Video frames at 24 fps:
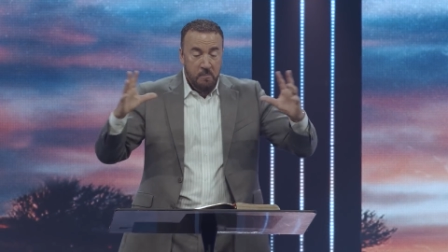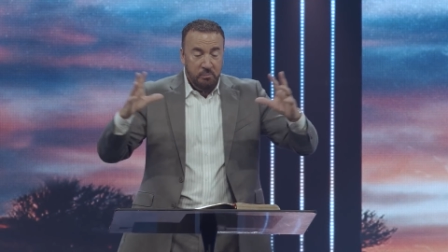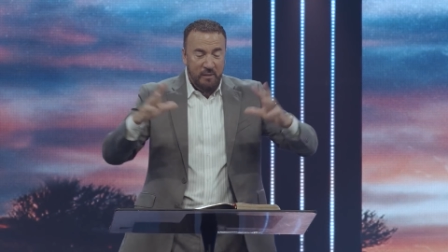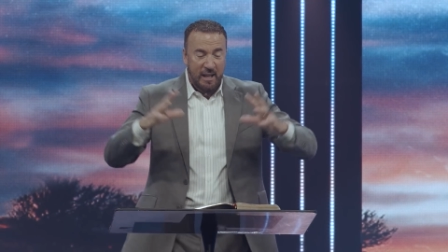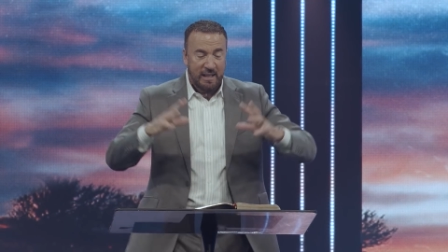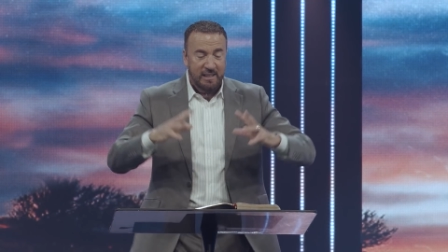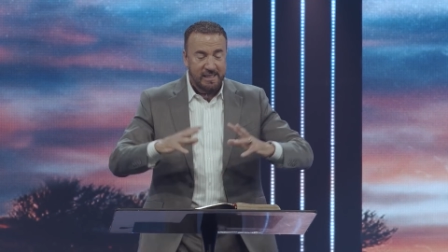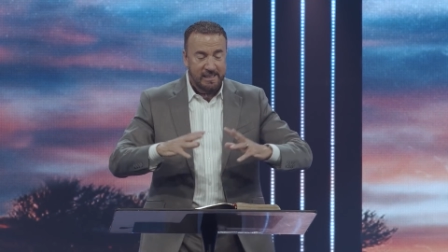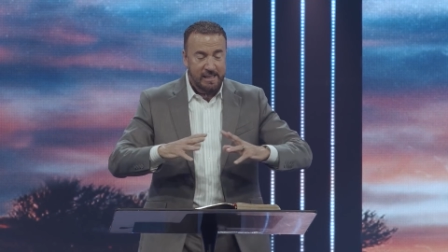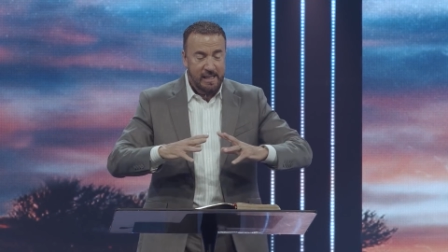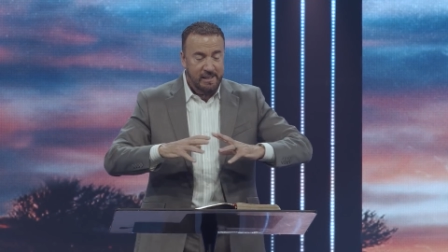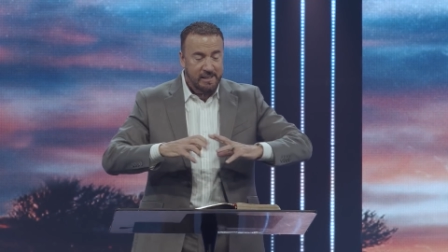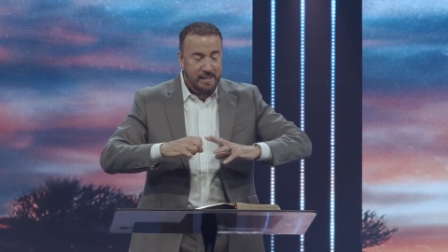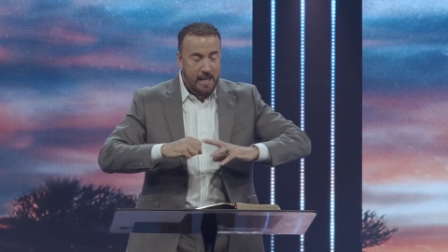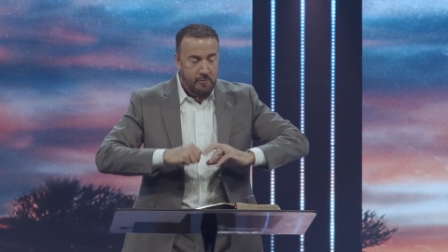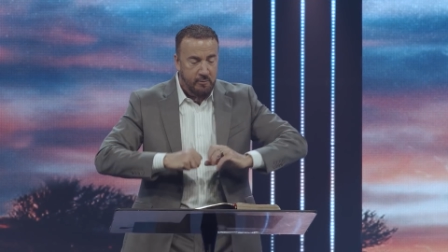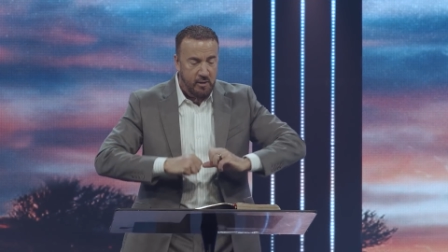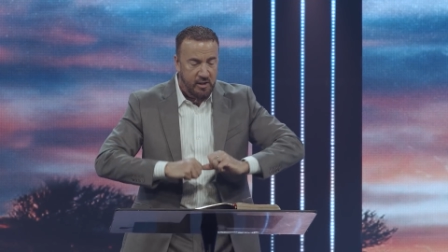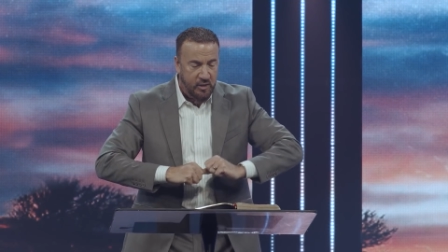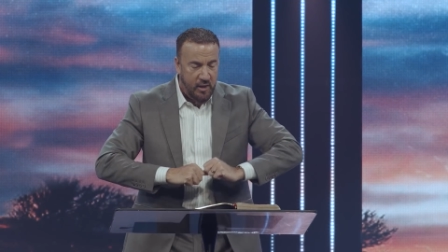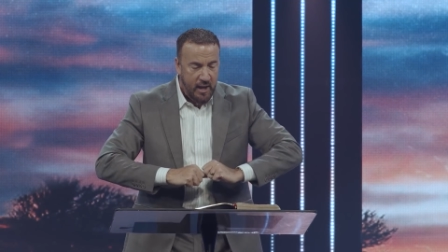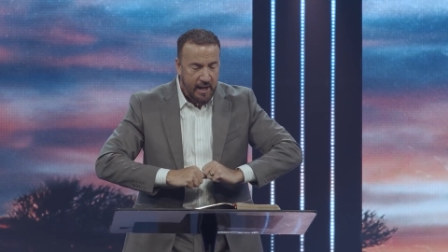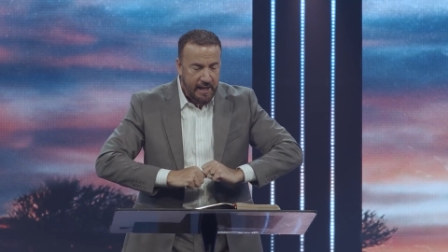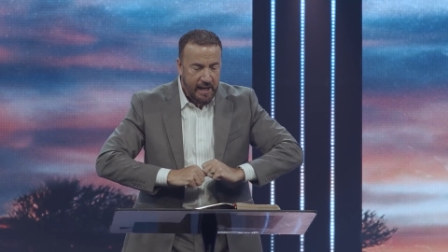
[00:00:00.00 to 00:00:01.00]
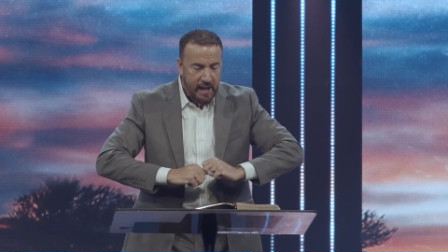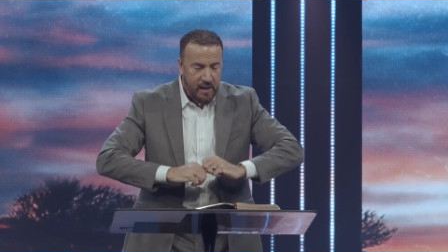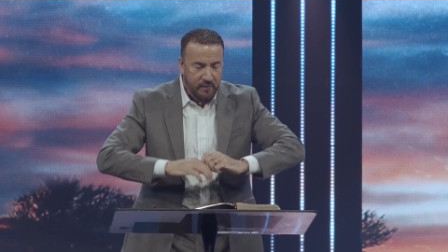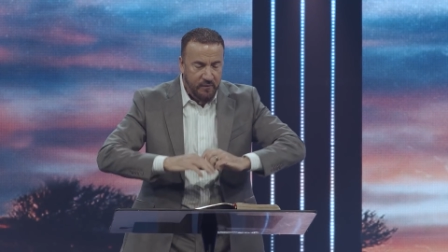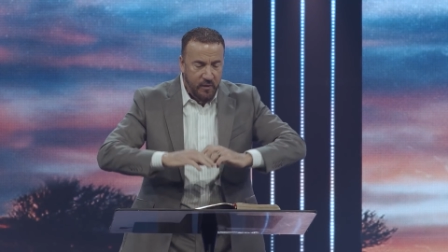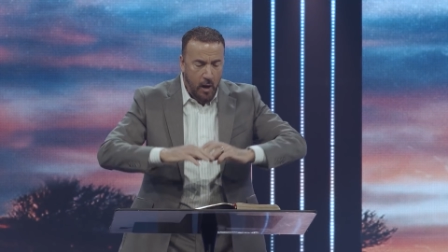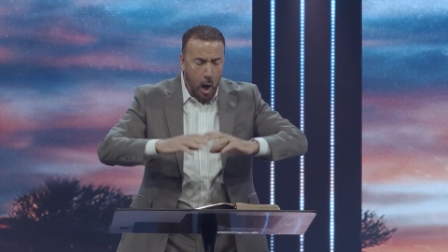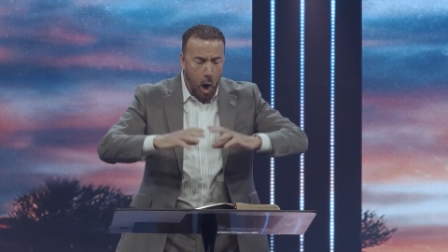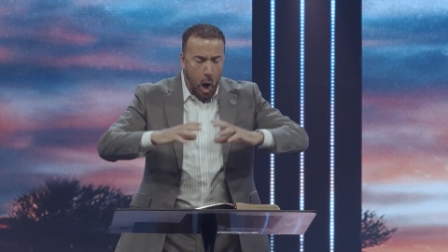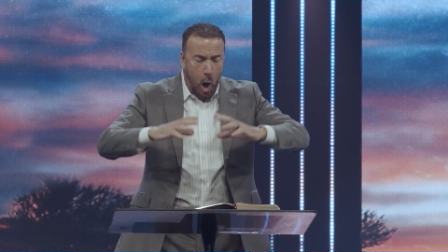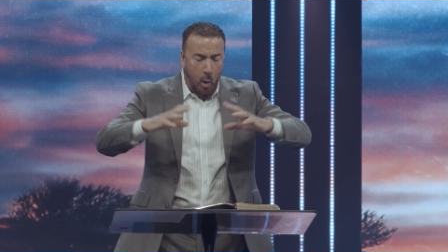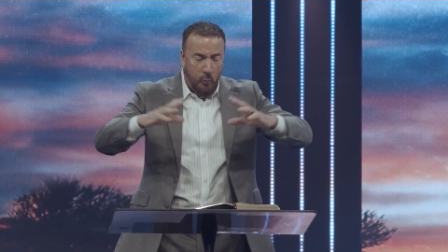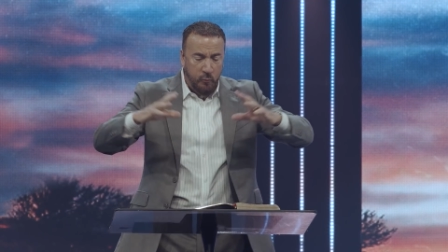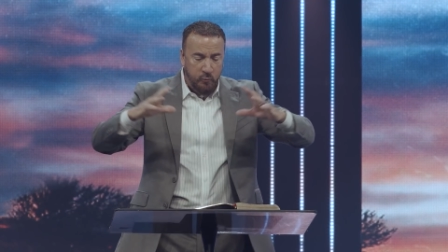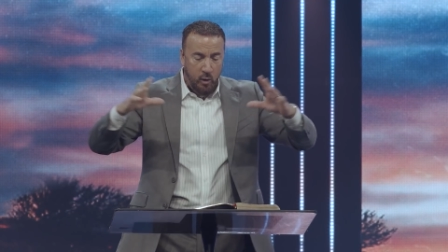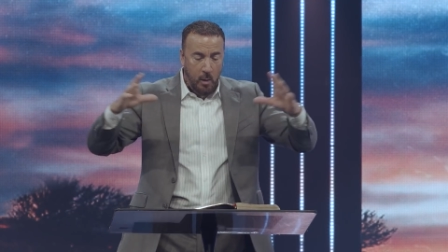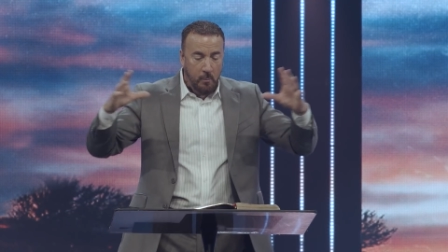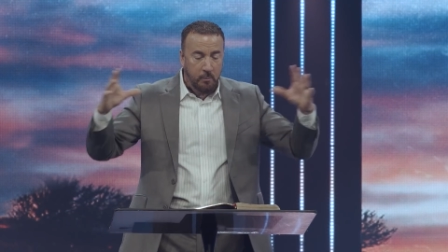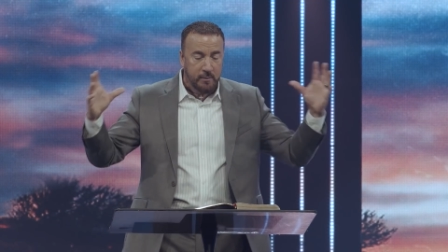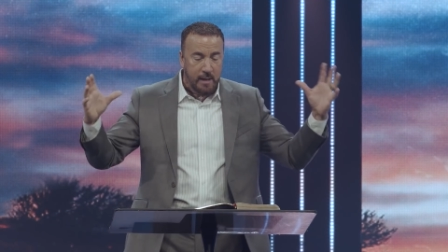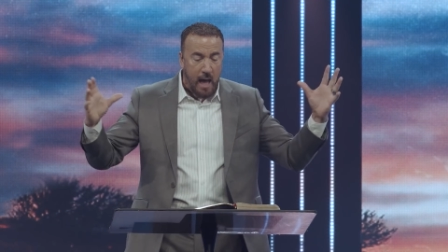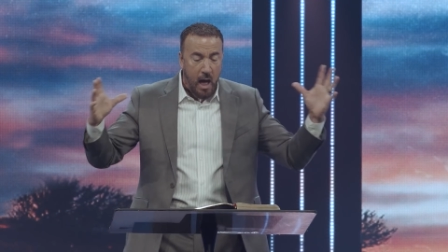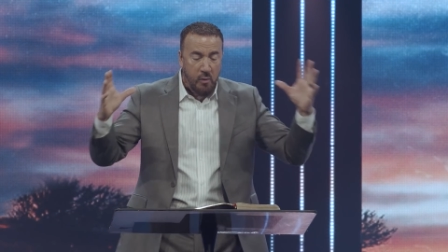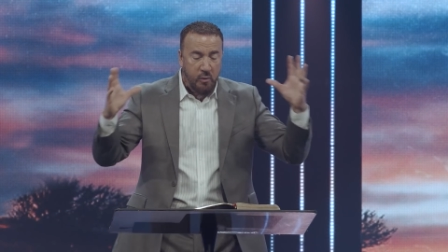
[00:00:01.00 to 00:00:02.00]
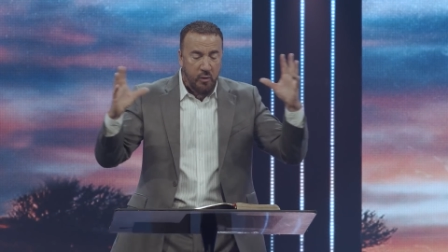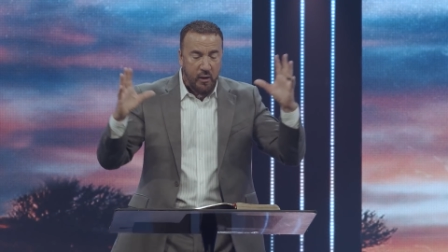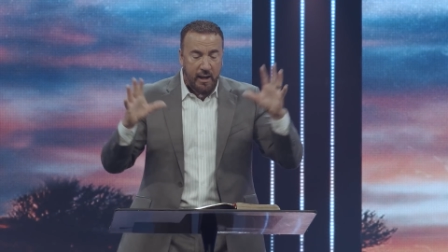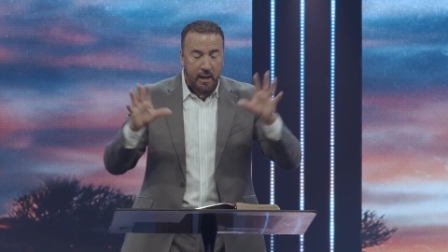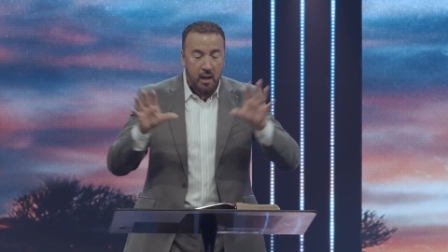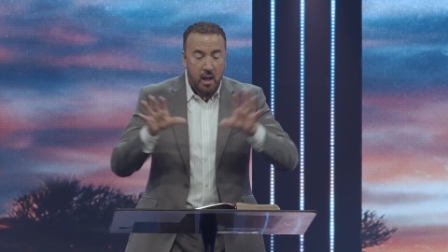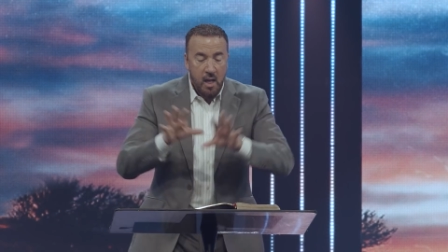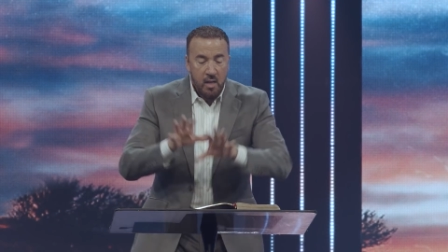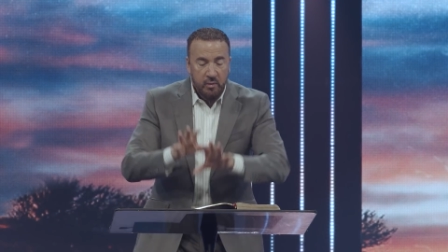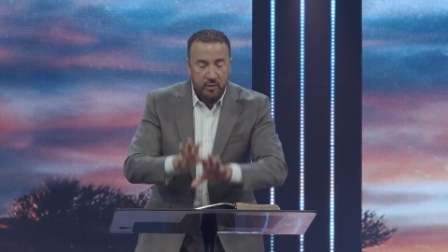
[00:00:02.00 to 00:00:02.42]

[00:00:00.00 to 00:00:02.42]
And since everything evolved from nothing,